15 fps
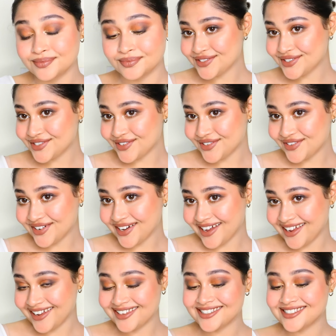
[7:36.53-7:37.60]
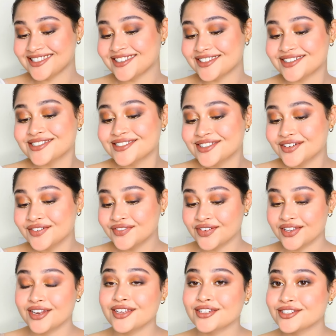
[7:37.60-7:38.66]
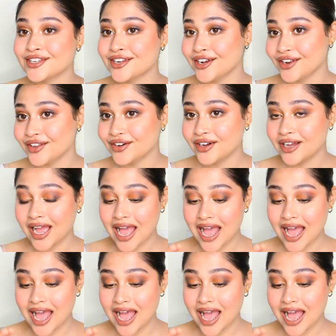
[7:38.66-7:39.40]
So you guys, this is the finished look.